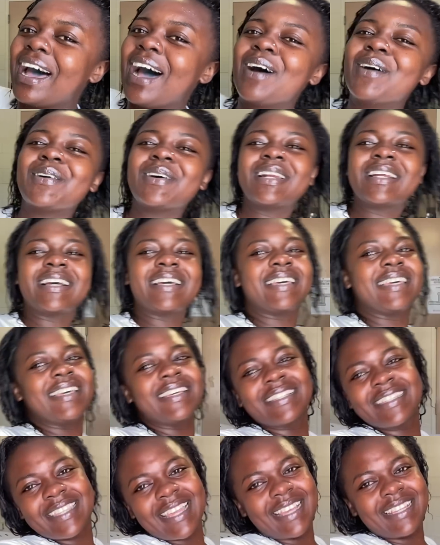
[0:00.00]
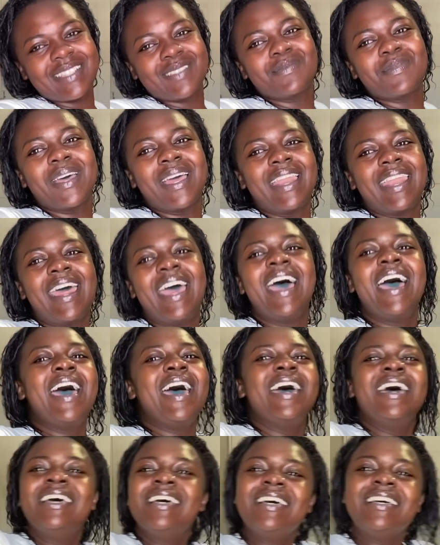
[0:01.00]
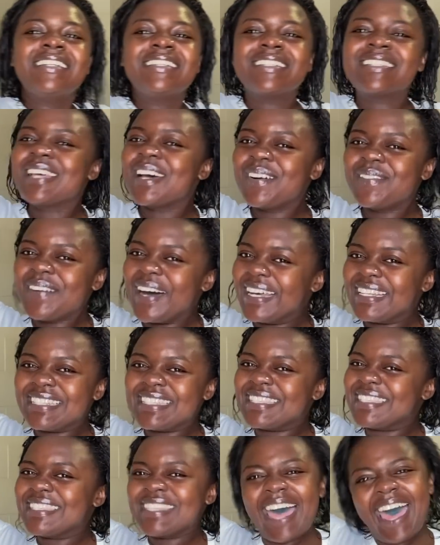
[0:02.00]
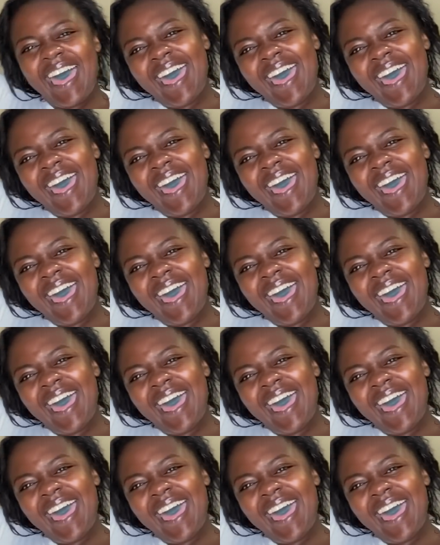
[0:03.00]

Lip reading: a whole king size bed to